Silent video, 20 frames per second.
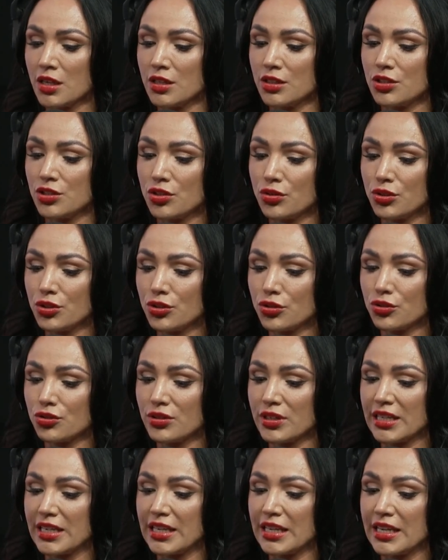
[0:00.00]
So you're
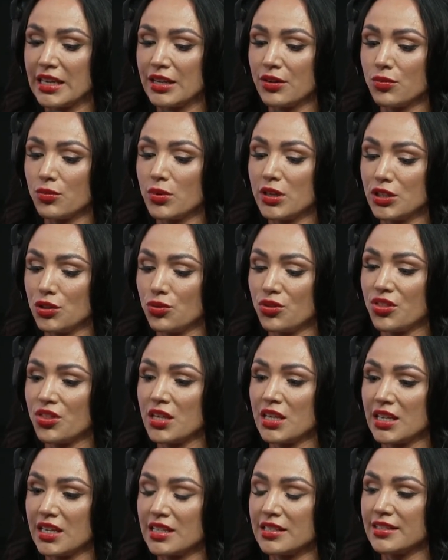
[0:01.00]
drinking what you
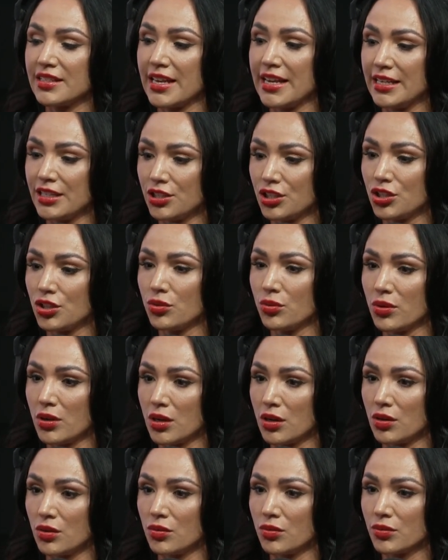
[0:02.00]
think is
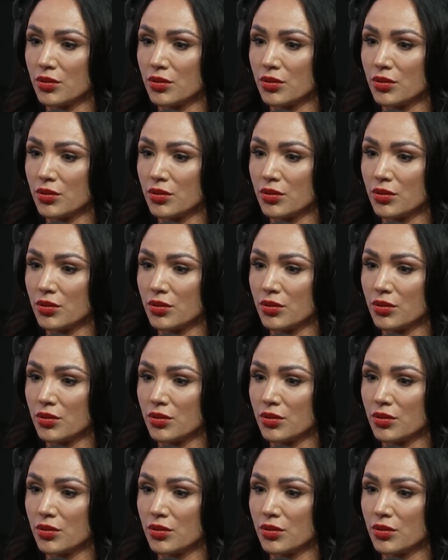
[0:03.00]
H2O.